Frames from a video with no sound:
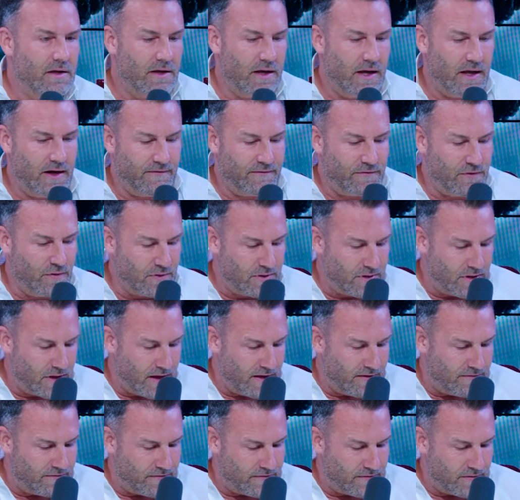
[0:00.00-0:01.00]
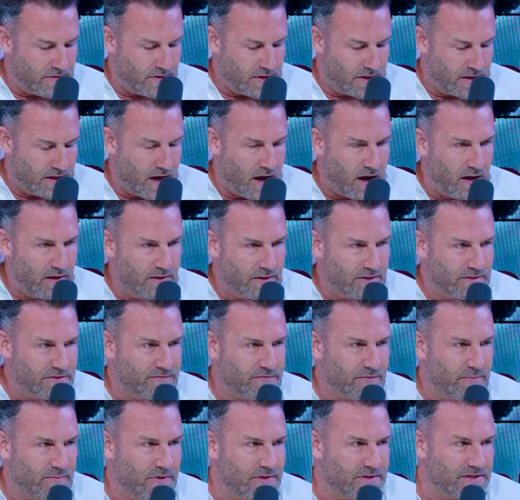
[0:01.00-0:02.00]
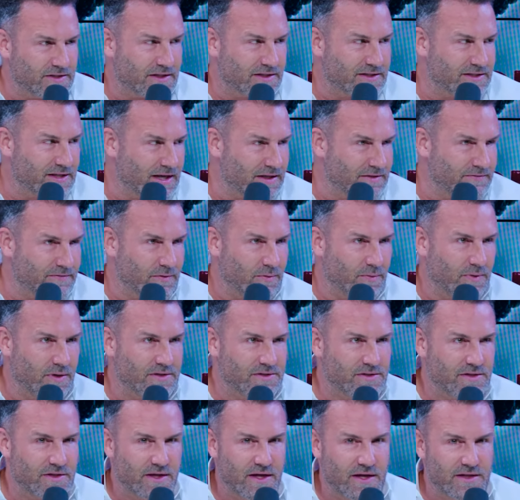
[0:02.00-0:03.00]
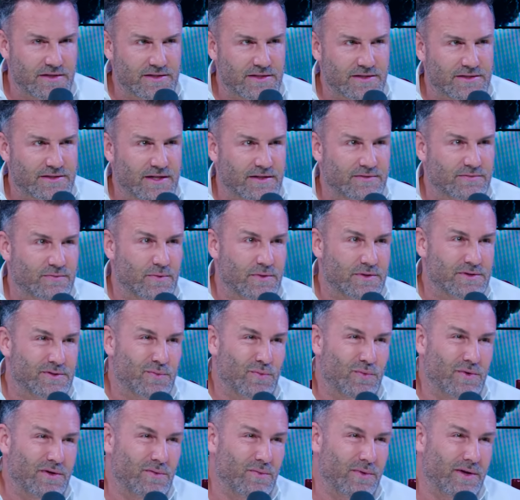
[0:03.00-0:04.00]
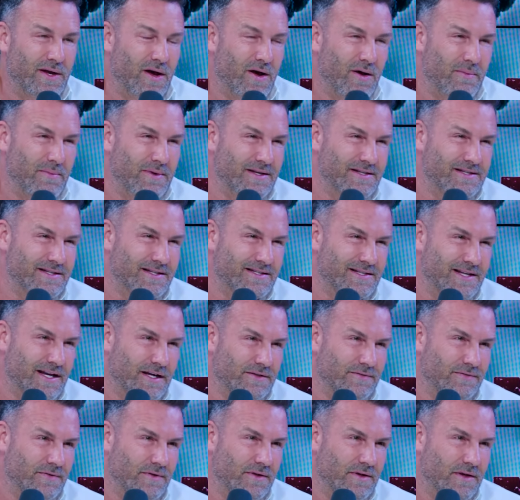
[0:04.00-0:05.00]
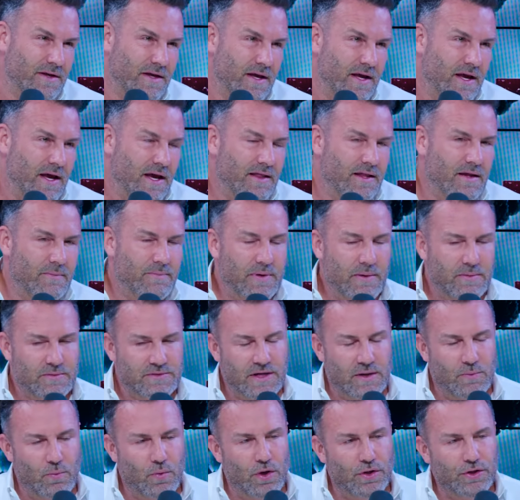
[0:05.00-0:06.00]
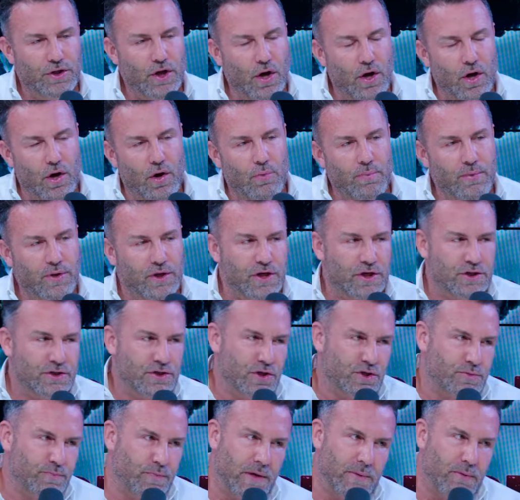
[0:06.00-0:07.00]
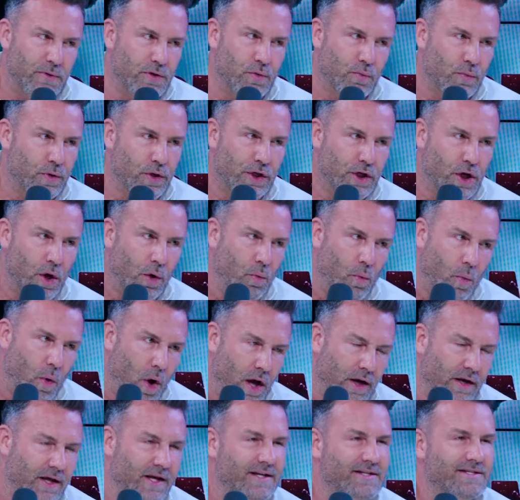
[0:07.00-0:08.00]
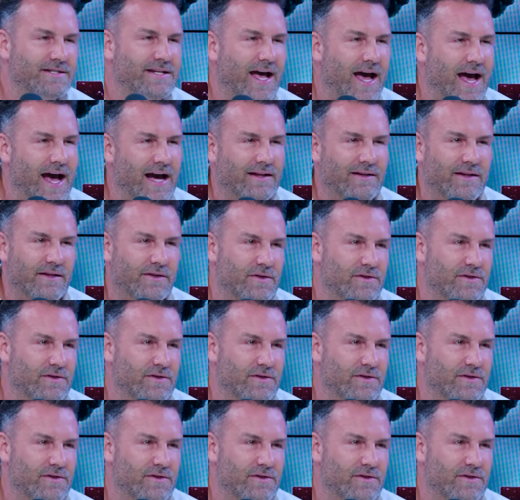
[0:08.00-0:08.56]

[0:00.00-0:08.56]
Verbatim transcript: And if you gave the knowledge from the successful ones to the unsuccessful ones, wouldn't we all be successful? And then people say, well, no, because there's people that really don't want exactly.